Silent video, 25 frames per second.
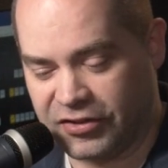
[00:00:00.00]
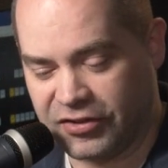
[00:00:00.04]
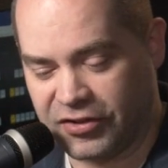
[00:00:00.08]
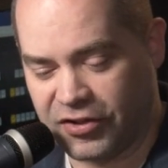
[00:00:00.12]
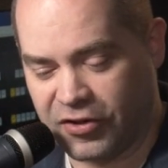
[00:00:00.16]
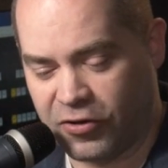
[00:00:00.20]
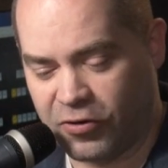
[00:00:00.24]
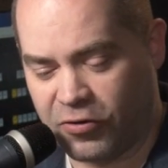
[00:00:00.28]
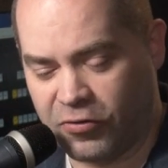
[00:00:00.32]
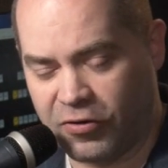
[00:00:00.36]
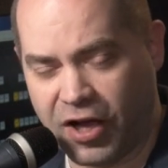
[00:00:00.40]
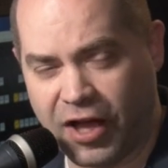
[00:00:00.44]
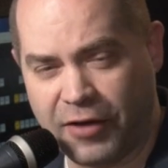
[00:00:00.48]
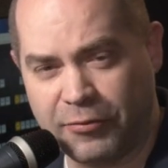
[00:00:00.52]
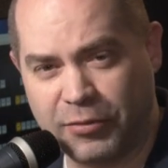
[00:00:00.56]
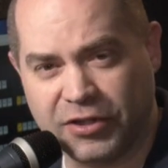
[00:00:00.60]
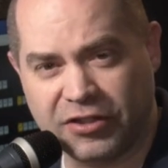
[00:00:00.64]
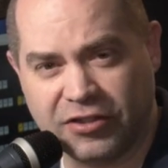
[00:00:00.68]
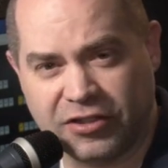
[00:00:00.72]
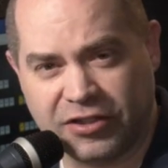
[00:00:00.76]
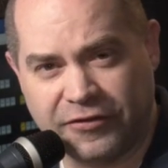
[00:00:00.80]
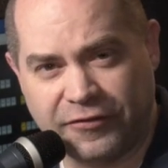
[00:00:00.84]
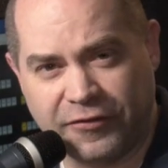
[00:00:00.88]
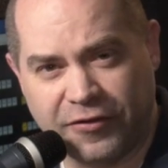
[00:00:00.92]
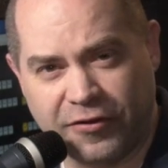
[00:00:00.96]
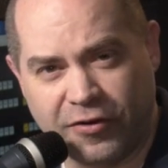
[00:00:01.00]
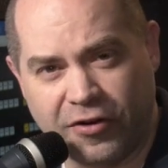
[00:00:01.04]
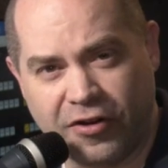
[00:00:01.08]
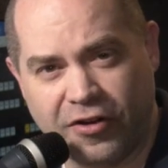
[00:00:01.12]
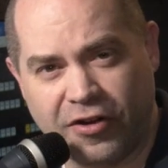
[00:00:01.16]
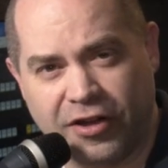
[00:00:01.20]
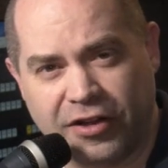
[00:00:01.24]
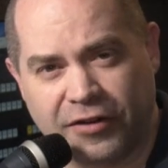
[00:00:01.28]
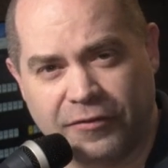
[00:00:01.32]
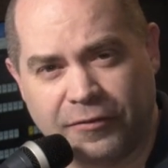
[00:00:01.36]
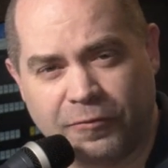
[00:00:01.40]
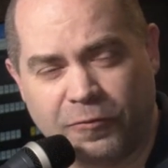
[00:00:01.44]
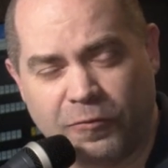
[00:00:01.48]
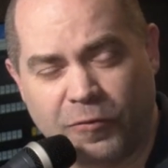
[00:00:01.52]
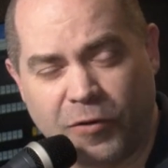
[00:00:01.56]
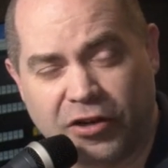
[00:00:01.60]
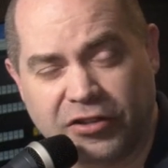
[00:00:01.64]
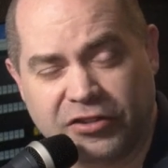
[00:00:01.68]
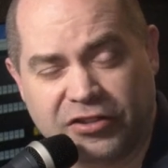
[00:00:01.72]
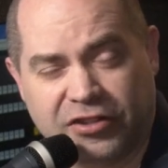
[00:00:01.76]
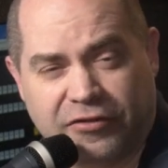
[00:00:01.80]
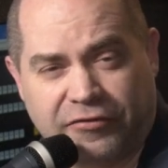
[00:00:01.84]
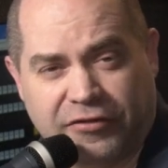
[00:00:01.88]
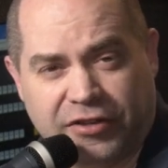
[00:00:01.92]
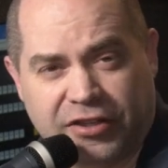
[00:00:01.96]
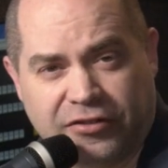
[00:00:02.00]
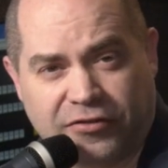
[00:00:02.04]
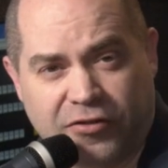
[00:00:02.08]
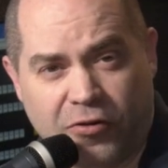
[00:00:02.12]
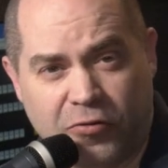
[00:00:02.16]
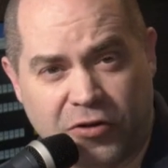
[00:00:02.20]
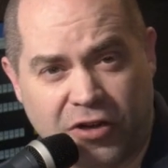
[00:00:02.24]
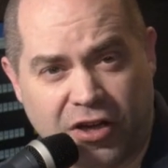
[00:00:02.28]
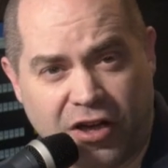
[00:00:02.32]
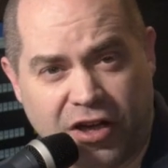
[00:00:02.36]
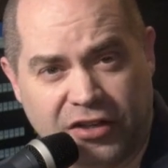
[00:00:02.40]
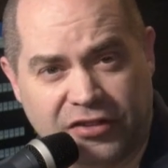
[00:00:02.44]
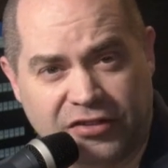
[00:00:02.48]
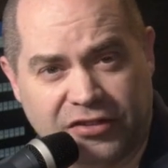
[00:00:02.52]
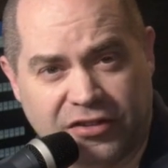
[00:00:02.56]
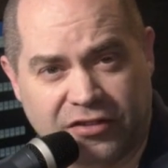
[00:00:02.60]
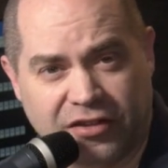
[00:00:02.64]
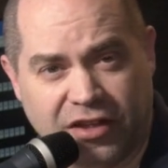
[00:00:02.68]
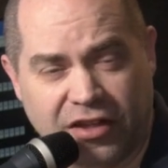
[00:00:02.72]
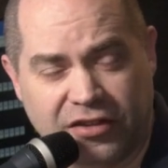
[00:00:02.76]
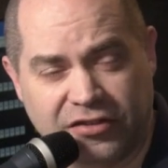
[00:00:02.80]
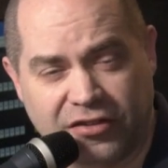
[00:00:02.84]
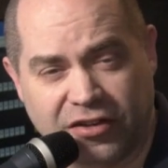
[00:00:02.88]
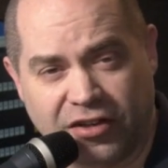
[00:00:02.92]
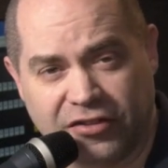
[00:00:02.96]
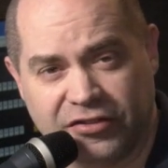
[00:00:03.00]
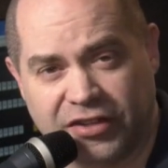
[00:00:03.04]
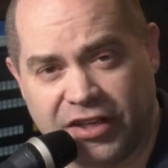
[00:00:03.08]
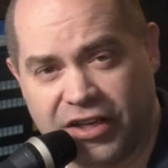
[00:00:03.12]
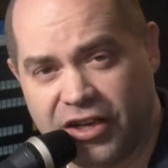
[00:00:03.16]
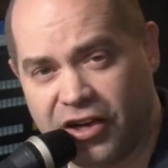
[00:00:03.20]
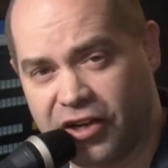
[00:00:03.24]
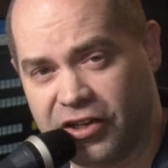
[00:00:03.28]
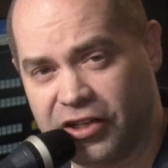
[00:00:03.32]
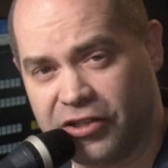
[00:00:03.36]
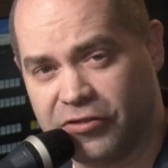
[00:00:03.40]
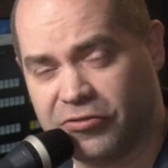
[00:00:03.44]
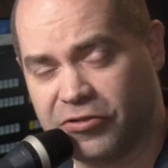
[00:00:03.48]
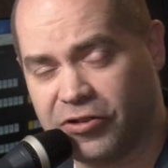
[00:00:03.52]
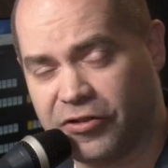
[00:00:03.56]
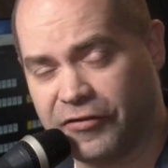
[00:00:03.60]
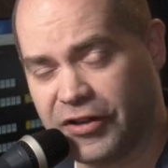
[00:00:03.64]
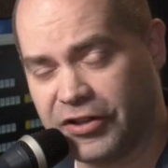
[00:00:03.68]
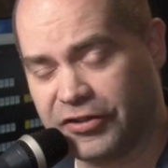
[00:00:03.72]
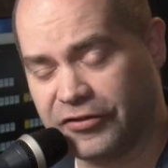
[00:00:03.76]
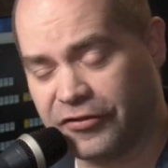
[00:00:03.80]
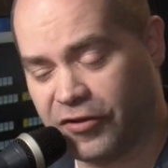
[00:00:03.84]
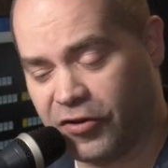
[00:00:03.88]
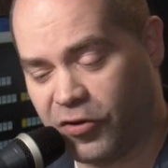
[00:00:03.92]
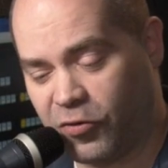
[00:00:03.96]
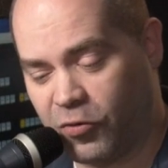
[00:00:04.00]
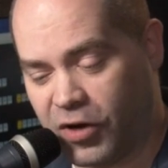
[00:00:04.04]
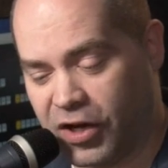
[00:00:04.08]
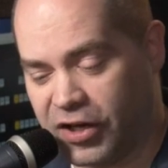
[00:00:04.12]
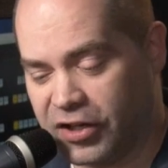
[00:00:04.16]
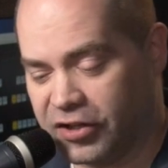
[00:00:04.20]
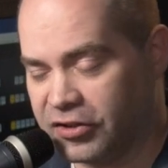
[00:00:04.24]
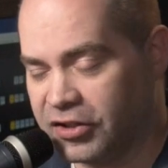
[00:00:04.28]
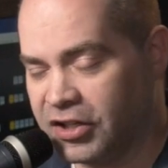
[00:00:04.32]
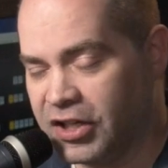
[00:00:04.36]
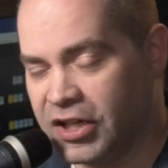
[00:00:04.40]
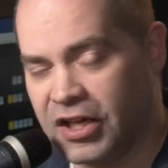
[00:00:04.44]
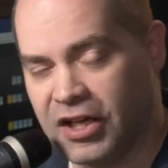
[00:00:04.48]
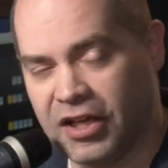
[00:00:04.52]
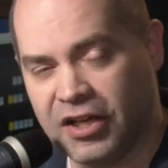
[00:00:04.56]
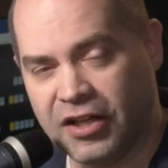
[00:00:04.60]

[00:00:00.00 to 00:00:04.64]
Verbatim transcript: So I've been looking for a relatively low-cost Dante audio interface for a while.